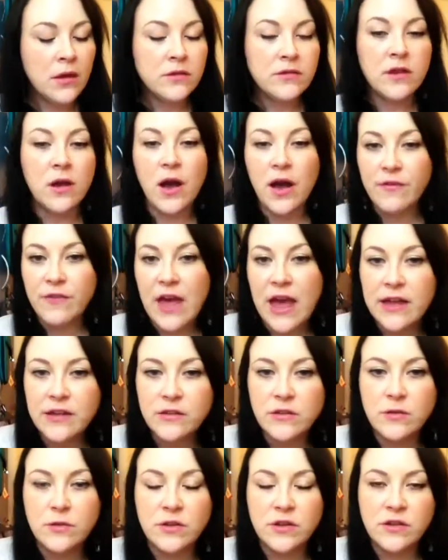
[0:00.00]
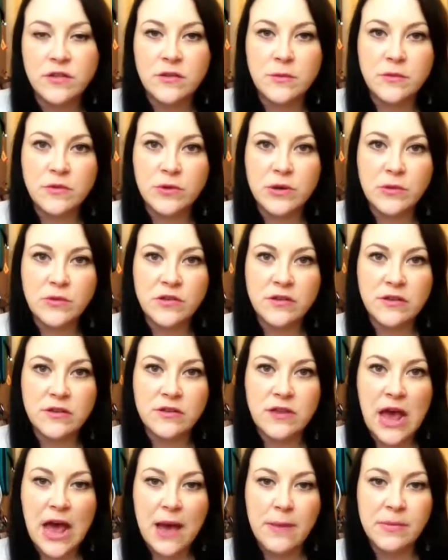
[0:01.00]
So I've cancelled the subscription
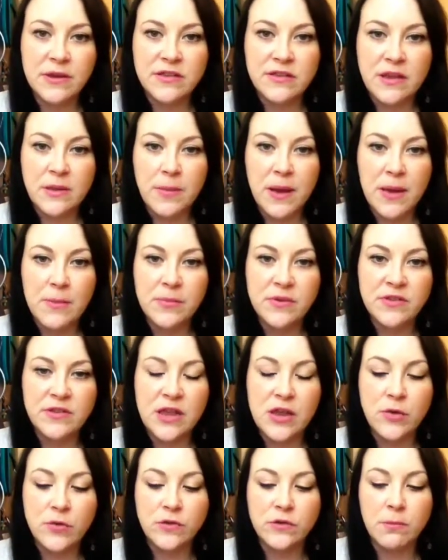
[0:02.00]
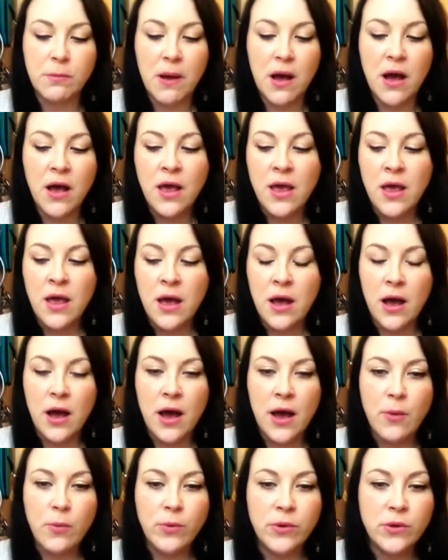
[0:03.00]
to Amitee Pamper Secrets, but
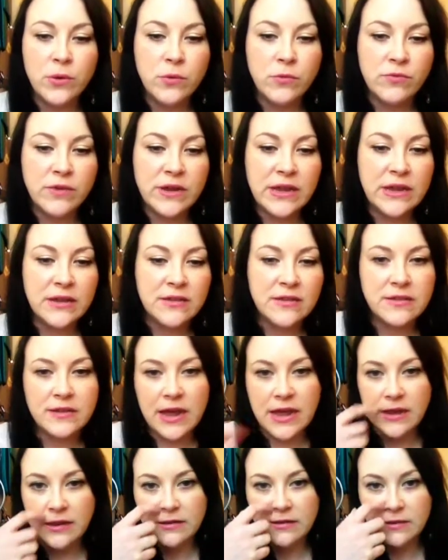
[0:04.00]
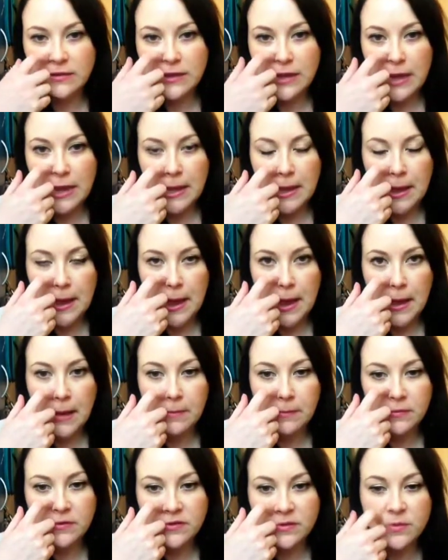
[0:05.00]
I will reinstate the
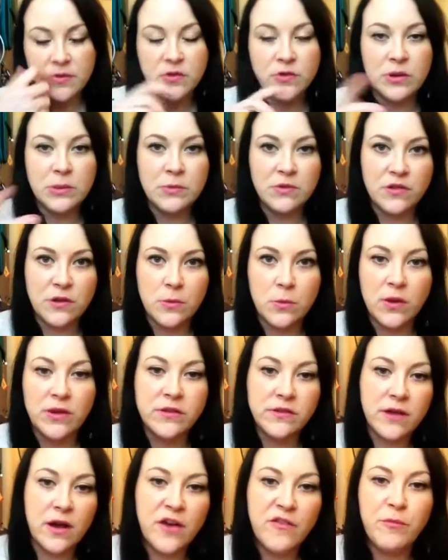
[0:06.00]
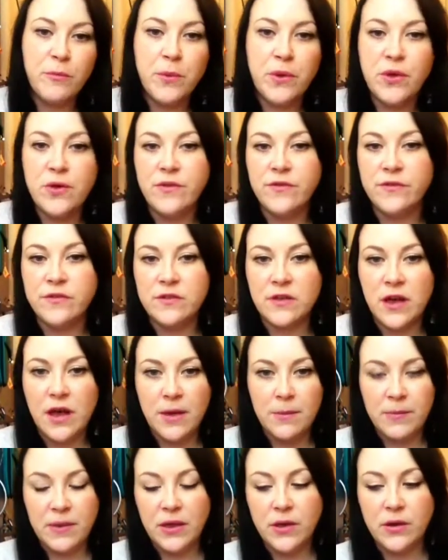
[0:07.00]
subscription once I've moved,
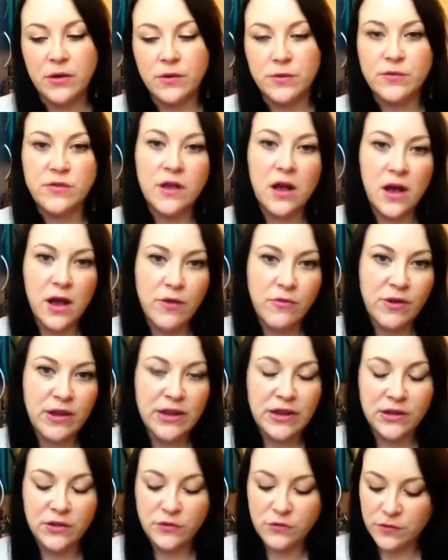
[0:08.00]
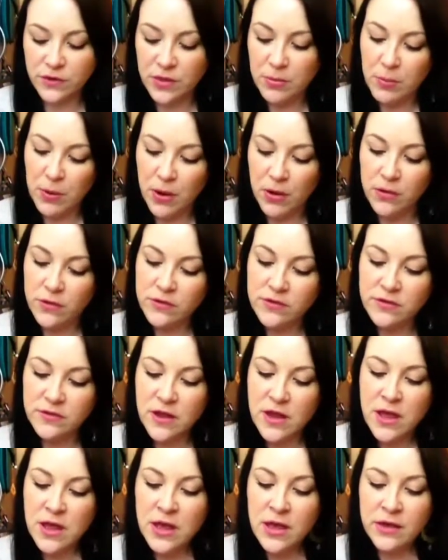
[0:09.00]
because I really enjoy the box.
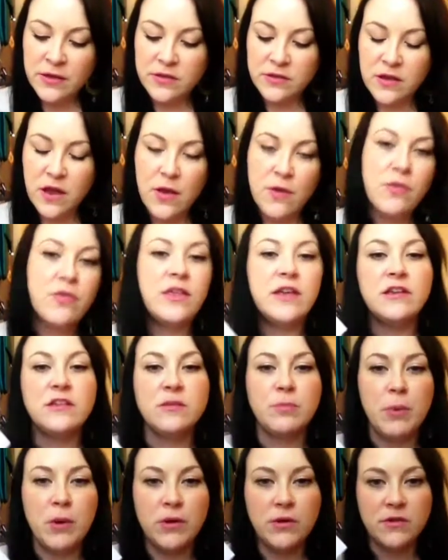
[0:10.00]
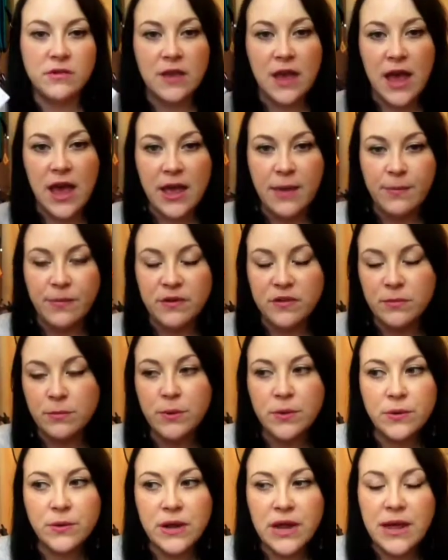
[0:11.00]
So this box came this
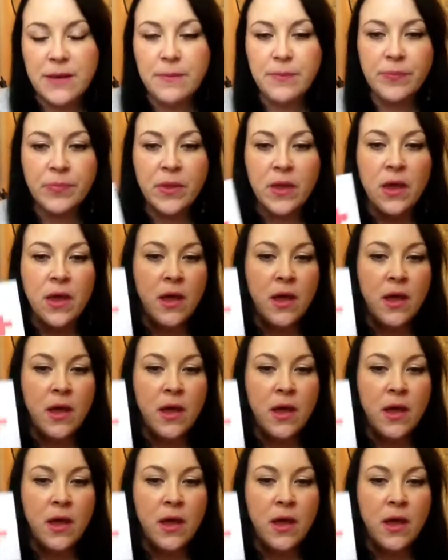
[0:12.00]
morning.